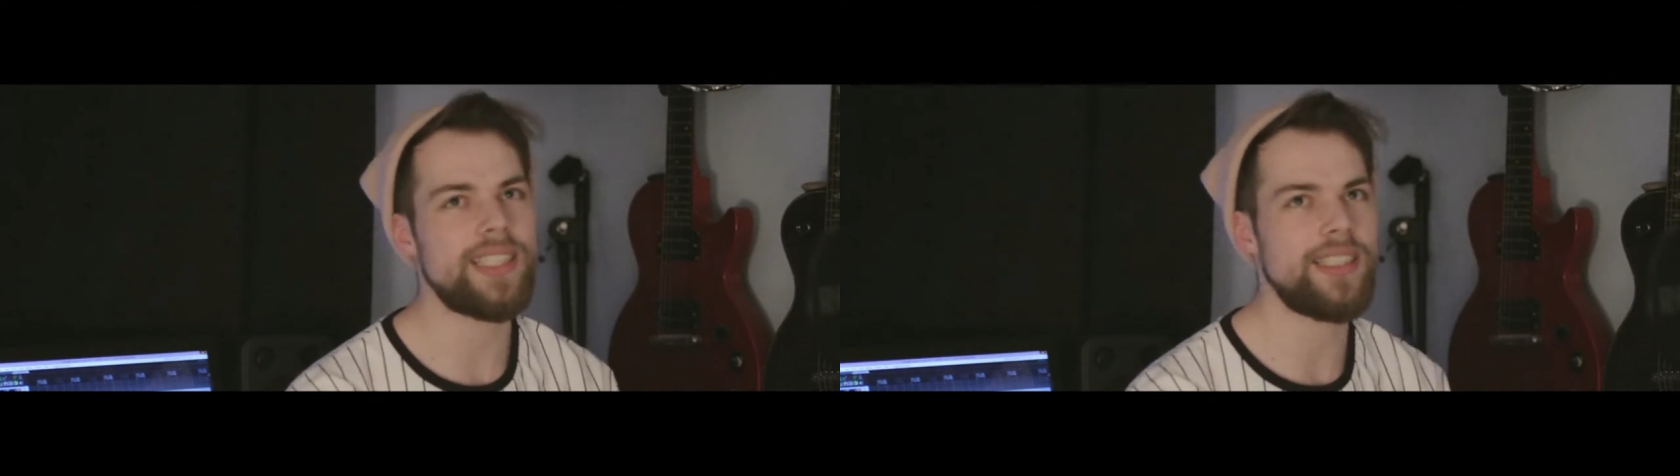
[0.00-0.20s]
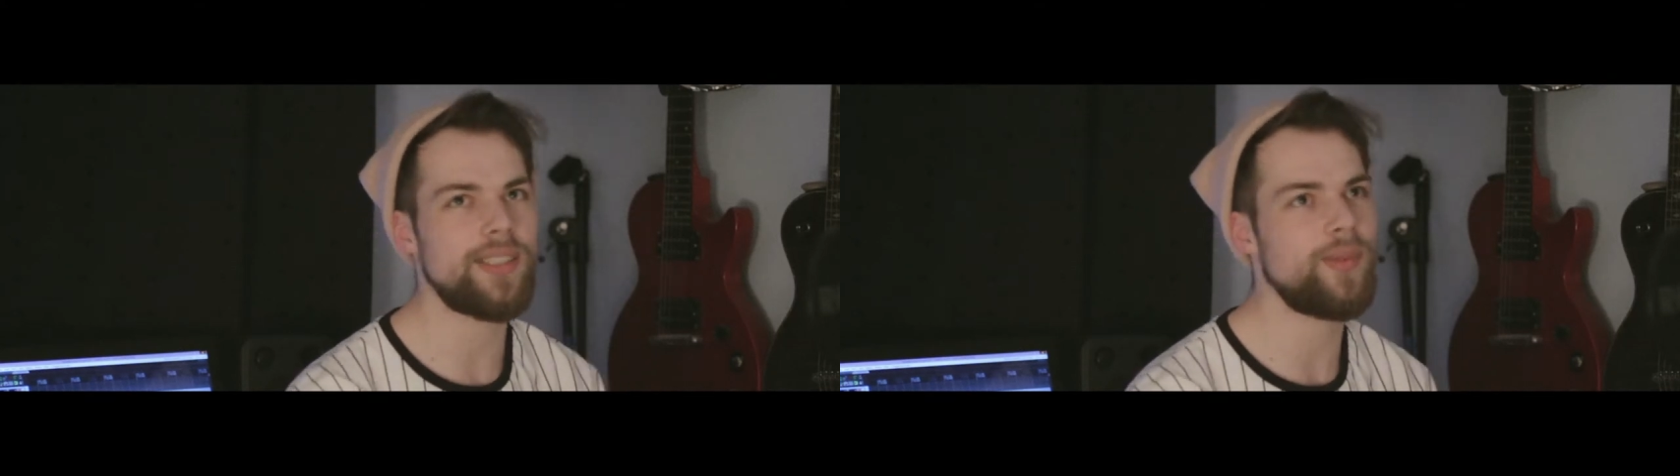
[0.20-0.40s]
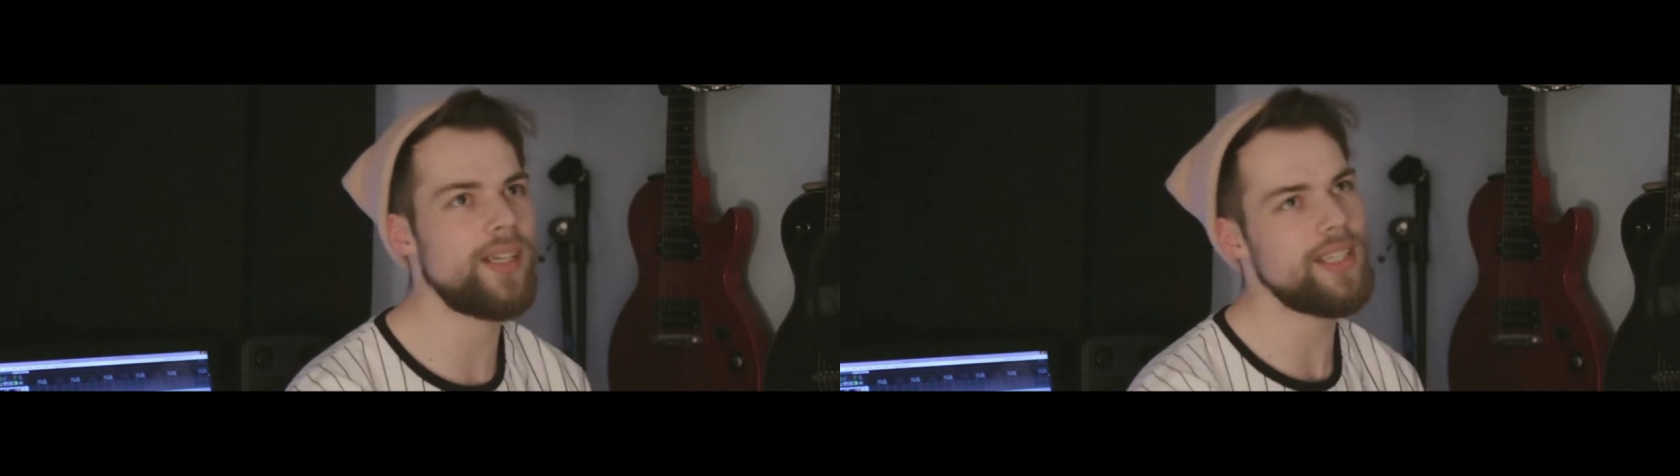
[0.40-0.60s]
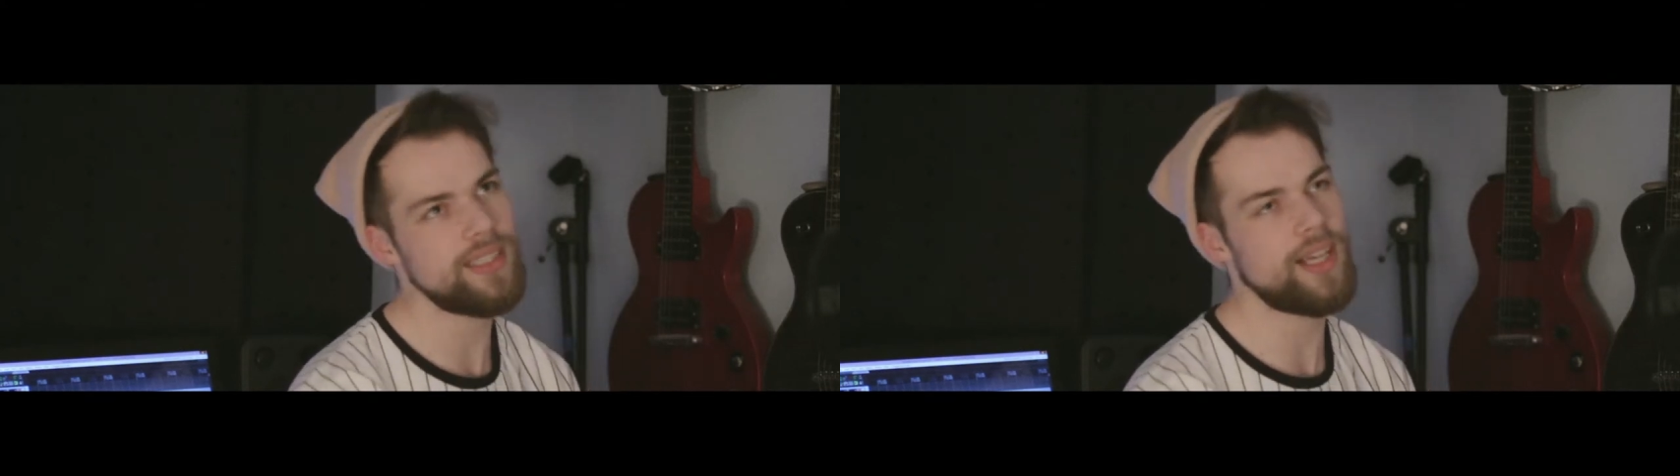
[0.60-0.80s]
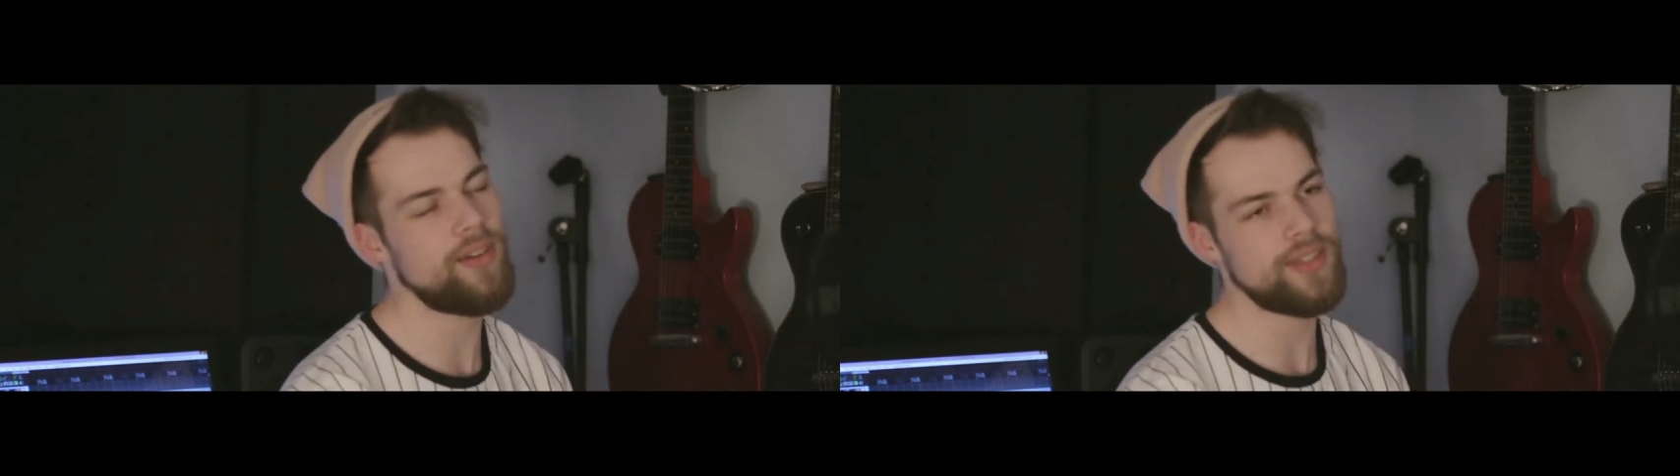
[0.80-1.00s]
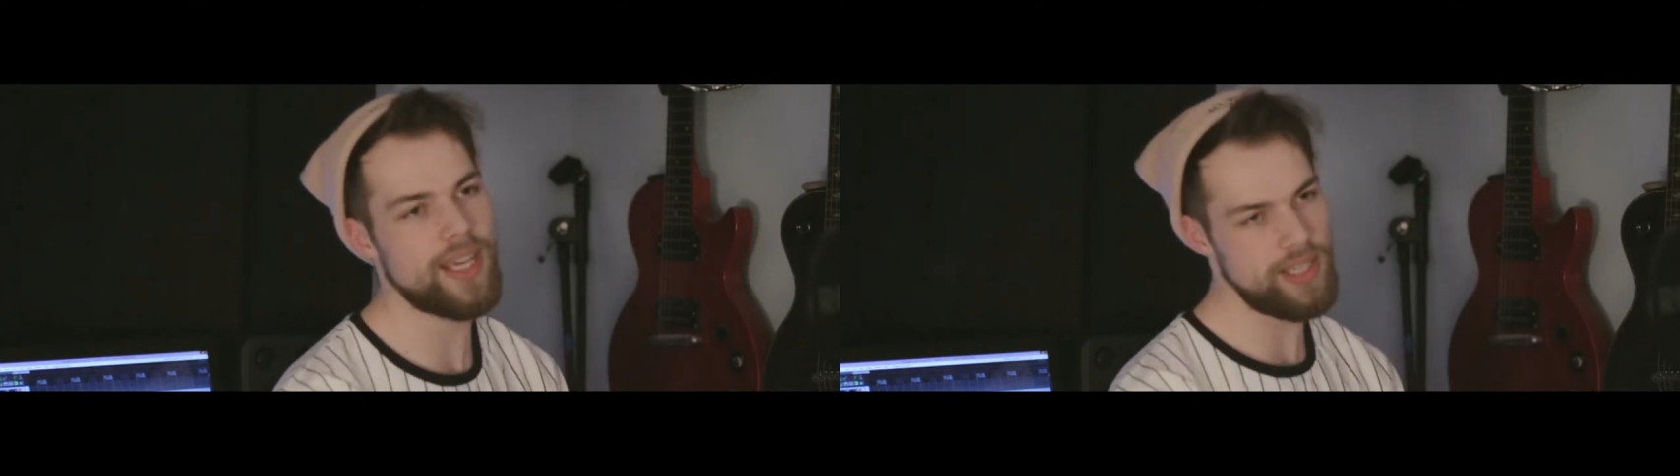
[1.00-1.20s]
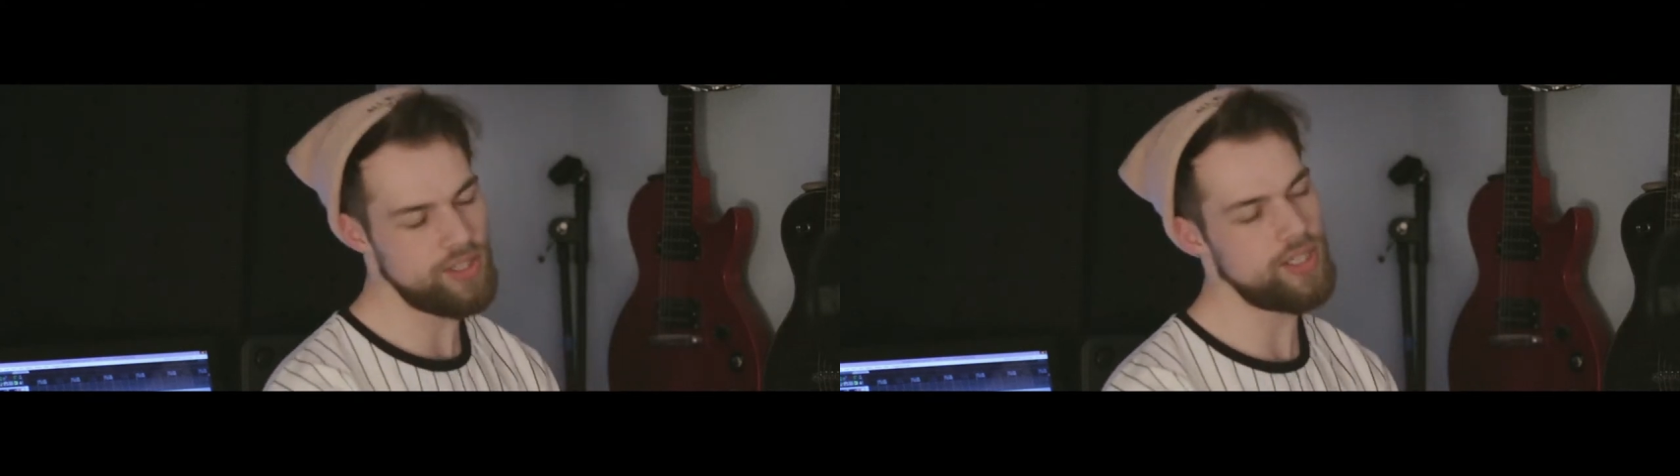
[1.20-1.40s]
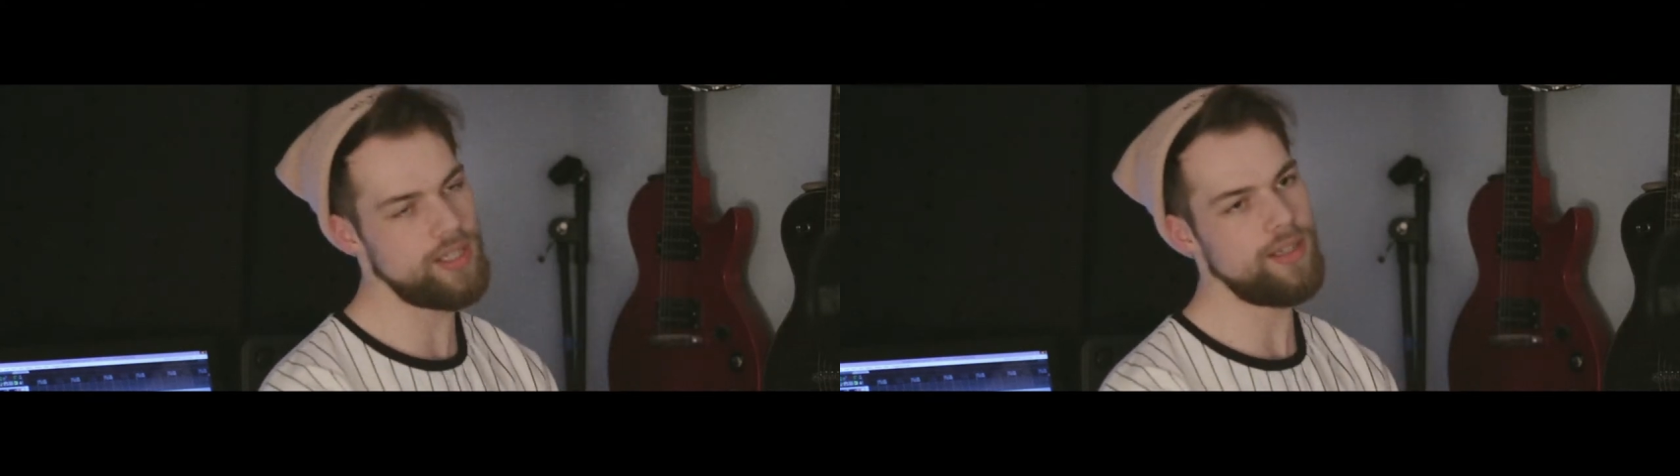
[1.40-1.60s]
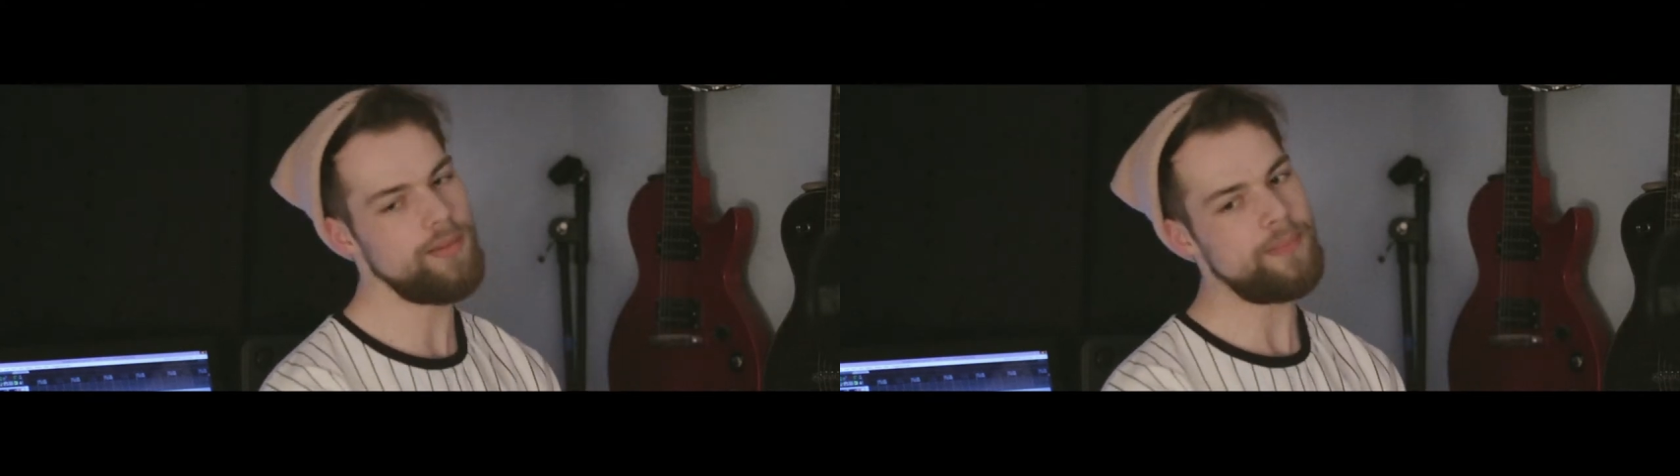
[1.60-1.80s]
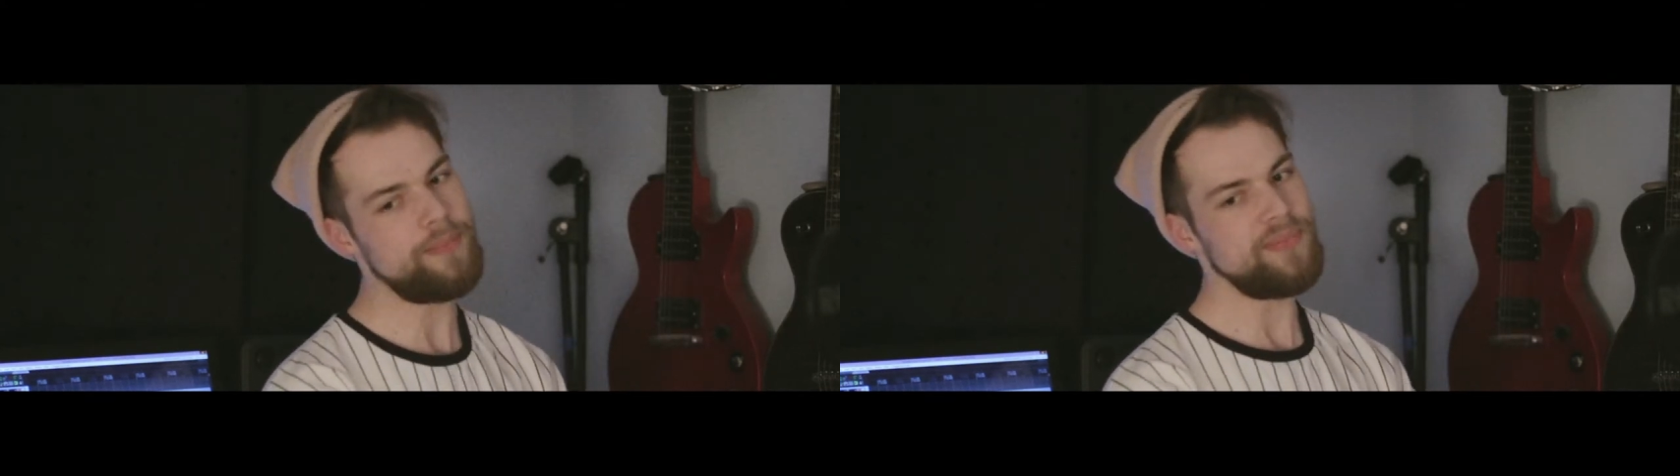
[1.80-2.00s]
It's a release of tension.
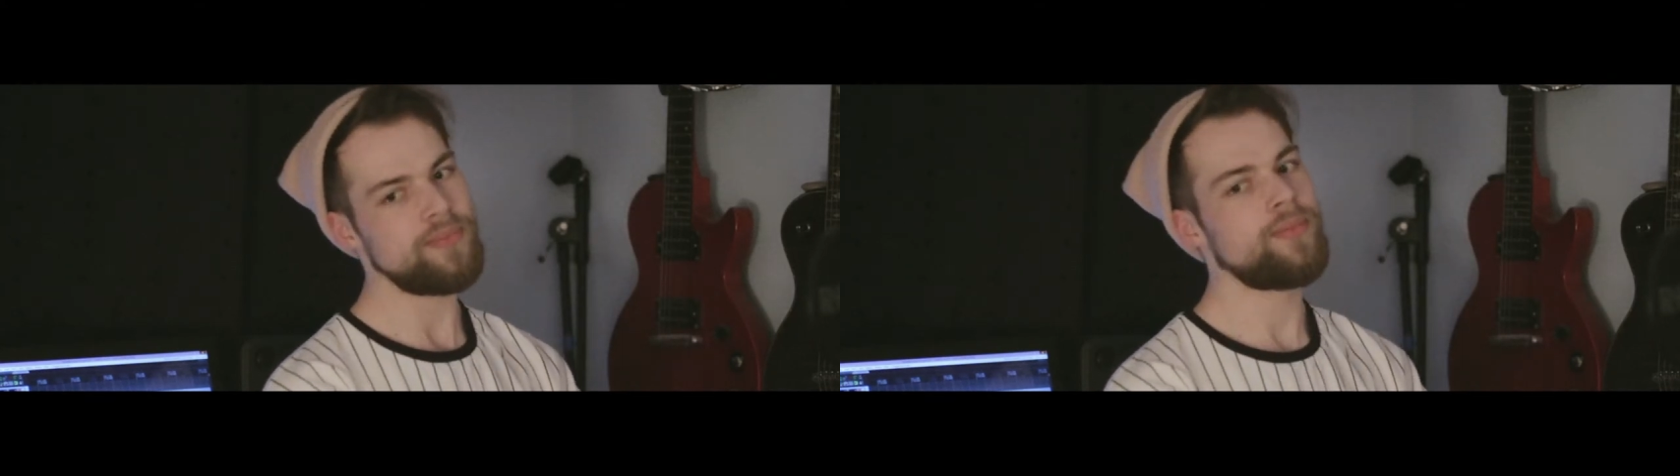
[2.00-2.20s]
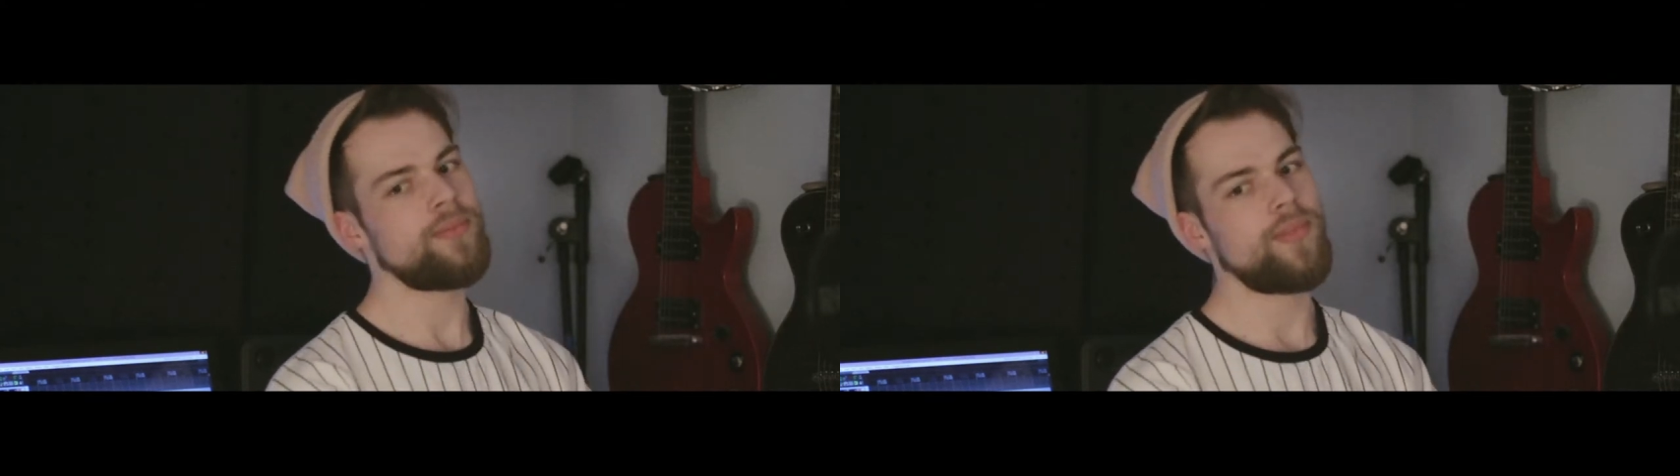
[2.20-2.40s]
It's a form